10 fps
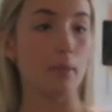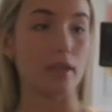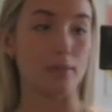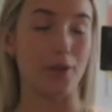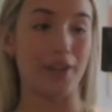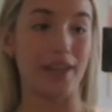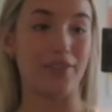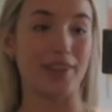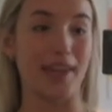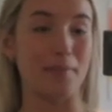because I'm curling
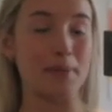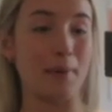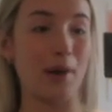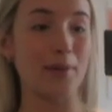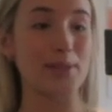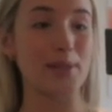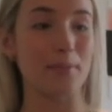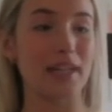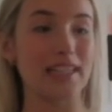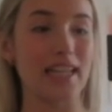it for the game tomorrow, so
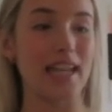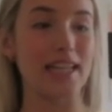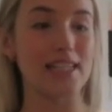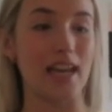I'm gonna let it.